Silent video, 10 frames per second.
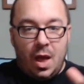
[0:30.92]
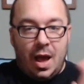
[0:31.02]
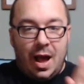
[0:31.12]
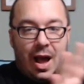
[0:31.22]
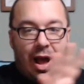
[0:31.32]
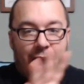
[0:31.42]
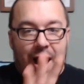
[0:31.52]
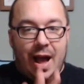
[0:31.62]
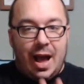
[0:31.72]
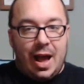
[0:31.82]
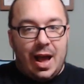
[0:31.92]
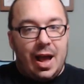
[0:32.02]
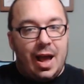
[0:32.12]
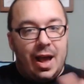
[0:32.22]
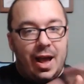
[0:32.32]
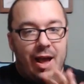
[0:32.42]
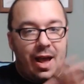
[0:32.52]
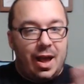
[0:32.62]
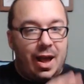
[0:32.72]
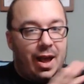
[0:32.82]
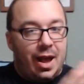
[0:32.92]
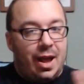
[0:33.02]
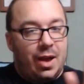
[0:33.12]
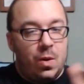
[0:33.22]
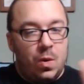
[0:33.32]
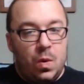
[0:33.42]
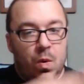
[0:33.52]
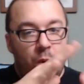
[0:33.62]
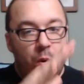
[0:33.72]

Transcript: This person isn't speaking.